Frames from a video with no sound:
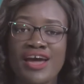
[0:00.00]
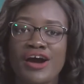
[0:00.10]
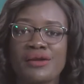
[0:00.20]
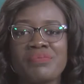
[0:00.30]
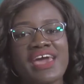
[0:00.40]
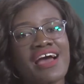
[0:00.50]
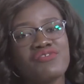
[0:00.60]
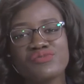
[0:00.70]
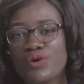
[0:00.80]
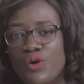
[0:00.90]
On behalf
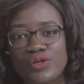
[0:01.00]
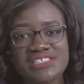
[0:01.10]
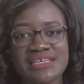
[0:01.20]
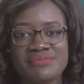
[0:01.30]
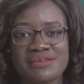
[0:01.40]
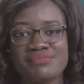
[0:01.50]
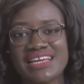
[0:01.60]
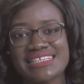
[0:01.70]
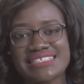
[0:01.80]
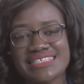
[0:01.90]
of the whole team that made
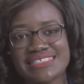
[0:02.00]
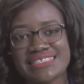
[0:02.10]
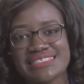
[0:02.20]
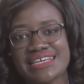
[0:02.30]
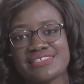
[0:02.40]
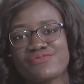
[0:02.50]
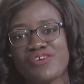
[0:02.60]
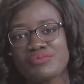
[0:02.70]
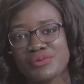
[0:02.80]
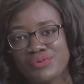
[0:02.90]
it a success
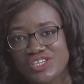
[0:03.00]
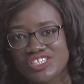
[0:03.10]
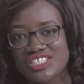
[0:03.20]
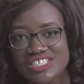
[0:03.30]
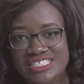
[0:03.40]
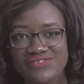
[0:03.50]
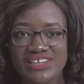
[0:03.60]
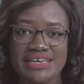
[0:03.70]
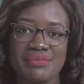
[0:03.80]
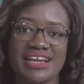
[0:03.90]
from the producer Stephen
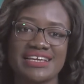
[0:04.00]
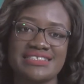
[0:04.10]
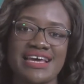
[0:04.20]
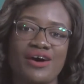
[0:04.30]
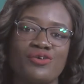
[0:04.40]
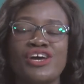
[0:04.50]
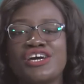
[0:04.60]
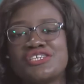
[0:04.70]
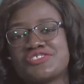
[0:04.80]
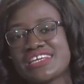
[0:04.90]
Kimani Gitao
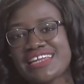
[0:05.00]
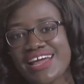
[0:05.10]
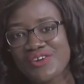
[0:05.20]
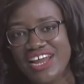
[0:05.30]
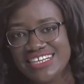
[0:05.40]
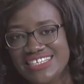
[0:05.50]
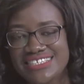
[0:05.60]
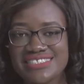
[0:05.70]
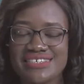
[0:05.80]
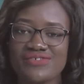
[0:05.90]
to the director
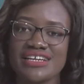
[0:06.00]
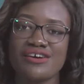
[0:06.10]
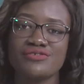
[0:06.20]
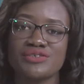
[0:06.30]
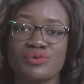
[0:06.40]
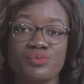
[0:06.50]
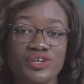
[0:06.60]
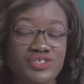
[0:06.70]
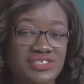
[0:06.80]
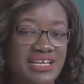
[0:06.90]
Stephen Audi, we
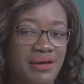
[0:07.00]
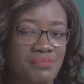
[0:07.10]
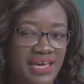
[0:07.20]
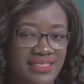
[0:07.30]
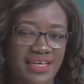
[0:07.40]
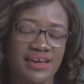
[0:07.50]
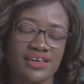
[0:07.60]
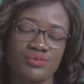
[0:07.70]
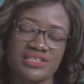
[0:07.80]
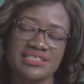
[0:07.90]
want to say a big thank
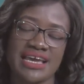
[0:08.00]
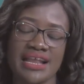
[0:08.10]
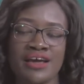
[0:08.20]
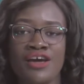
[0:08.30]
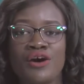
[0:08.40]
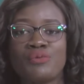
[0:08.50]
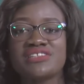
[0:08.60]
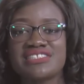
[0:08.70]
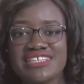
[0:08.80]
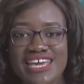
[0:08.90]
you once again. We'll
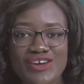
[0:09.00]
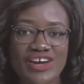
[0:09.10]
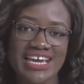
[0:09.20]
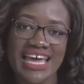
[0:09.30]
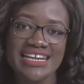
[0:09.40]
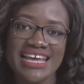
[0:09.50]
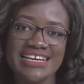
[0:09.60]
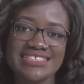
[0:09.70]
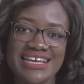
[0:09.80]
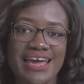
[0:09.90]
see you again
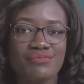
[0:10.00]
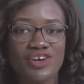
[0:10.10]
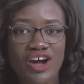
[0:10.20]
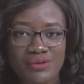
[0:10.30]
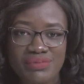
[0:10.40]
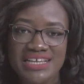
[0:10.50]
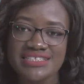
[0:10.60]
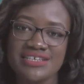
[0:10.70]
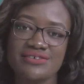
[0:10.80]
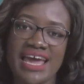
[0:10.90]
next time. God
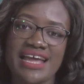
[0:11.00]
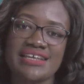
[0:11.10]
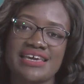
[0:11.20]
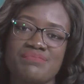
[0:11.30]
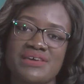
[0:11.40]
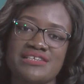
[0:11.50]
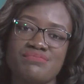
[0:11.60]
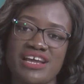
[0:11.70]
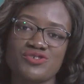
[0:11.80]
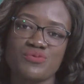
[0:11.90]
bless you and keep it
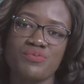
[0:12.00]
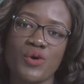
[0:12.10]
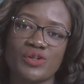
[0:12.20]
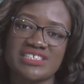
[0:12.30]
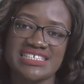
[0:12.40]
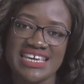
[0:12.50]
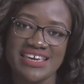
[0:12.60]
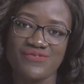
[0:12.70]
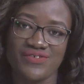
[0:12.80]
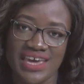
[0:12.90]
Metropol
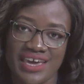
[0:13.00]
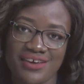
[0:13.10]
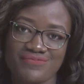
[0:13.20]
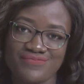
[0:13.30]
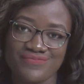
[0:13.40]
TV.